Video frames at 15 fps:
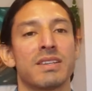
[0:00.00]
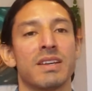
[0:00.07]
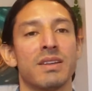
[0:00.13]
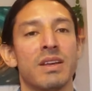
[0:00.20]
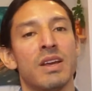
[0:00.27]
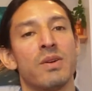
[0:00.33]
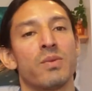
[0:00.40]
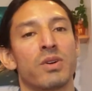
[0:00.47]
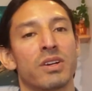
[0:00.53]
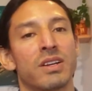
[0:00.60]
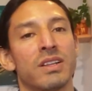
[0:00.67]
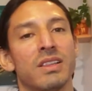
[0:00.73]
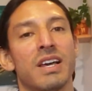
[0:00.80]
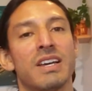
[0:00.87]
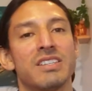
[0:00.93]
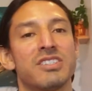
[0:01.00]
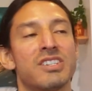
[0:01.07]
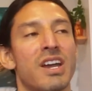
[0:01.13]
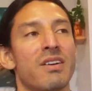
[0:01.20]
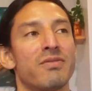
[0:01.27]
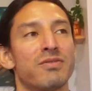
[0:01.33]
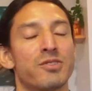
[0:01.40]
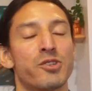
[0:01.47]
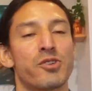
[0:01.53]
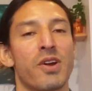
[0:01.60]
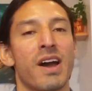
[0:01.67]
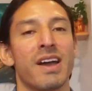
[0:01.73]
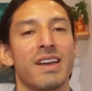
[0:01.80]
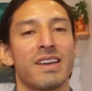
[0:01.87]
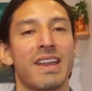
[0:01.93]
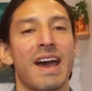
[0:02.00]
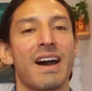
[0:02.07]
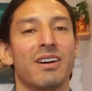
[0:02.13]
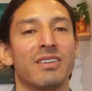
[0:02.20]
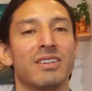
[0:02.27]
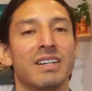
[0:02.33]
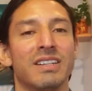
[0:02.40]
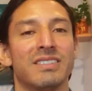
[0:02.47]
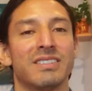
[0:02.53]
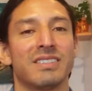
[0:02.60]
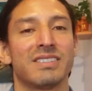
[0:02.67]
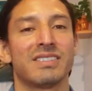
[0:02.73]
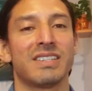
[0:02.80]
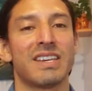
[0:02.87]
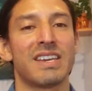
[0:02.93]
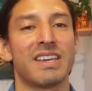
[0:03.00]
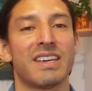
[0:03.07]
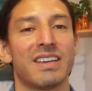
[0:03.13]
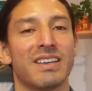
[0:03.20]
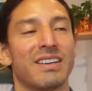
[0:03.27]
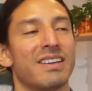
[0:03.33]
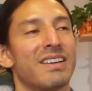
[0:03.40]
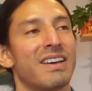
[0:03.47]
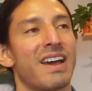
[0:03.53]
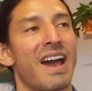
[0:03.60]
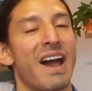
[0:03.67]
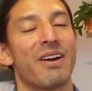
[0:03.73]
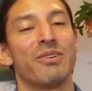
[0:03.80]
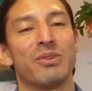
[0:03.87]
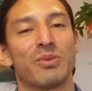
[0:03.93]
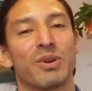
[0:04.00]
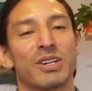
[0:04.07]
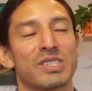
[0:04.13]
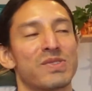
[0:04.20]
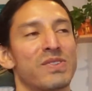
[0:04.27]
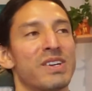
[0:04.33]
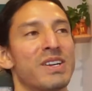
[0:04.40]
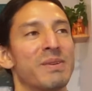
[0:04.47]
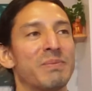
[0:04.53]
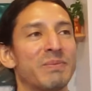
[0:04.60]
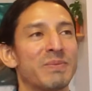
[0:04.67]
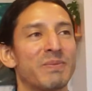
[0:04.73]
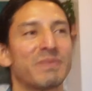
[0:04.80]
and we're gonna let Jeff try it out to see how it works for him.